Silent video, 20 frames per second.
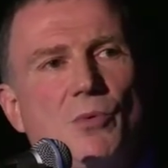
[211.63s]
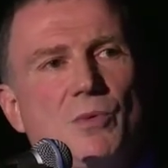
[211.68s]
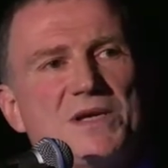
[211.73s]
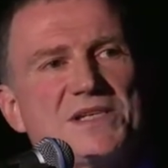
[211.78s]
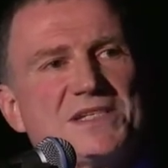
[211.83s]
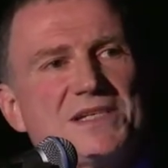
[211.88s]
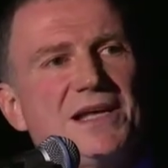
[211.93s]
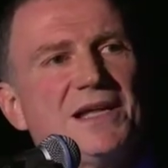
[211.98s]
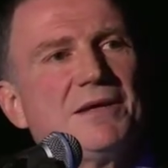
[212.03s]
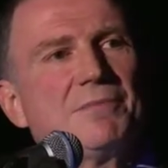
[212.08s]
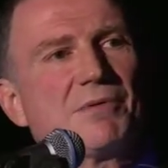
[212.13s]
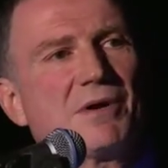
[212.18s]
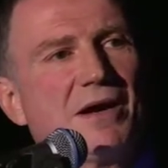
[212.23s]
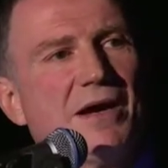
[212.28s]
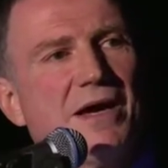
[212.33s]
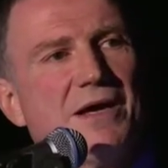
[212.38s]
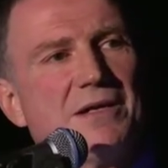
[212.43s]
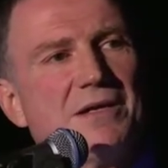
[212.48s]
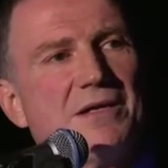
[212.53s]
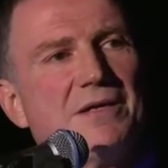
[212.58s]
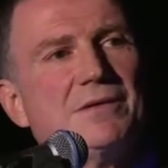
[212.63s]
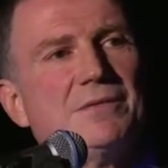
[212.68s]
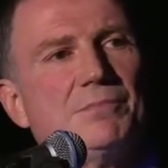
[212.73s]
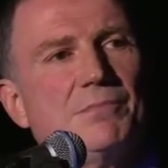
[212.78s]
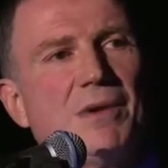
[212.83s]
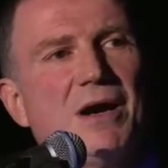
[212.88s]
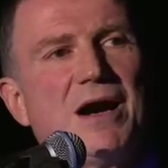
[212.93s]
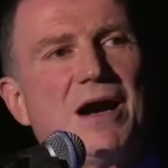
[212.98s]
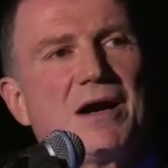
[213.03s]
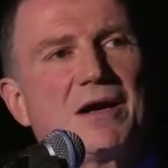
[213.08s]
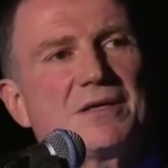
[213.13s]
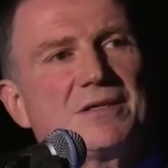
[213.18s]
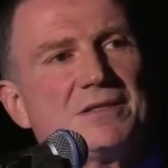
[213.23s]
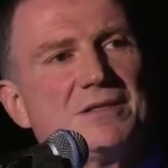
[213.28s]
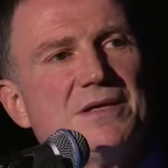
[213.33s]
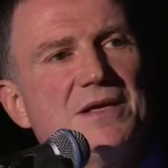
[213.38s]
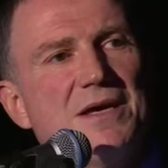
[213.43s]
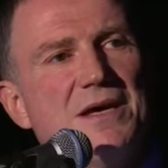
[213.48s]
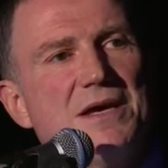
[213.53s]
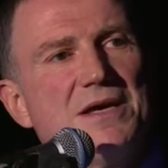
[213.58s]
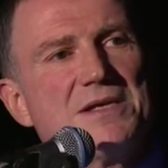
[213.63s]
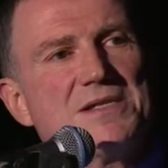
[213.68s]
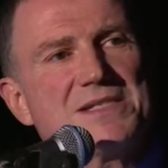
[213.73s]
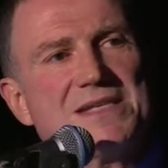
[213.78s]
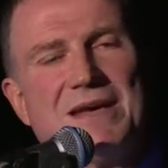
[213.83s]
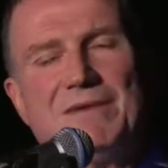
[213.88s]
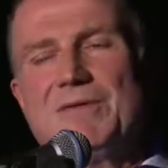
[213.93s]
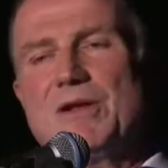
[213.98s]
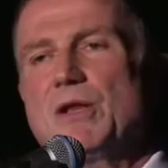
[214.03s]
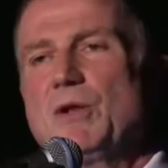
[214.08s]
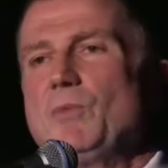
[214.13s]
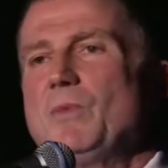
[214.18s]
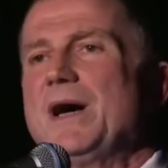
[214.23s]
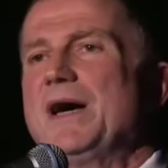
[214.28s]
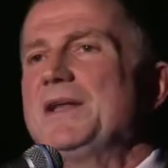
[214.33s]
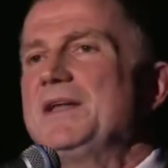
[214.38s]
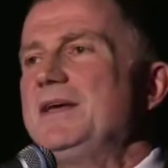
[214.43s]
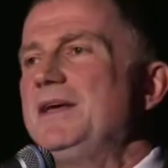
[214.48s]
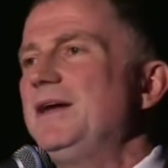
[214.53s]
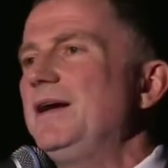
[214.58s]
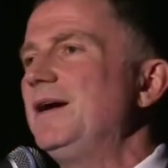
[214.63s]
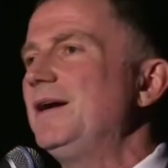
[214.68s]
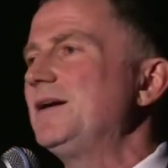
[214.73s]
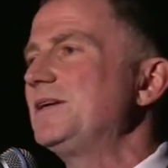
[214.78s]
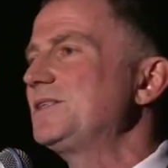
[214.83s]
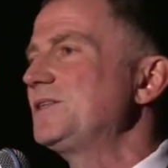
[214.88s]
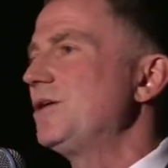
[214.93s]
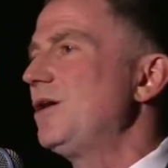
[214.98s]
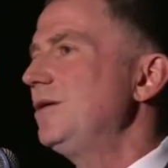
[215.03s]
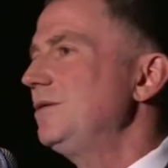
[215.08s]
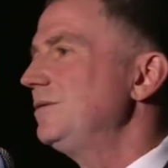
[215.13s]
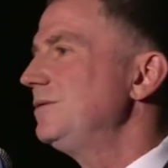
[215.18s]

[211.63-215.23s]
we celebrated, marked 71 years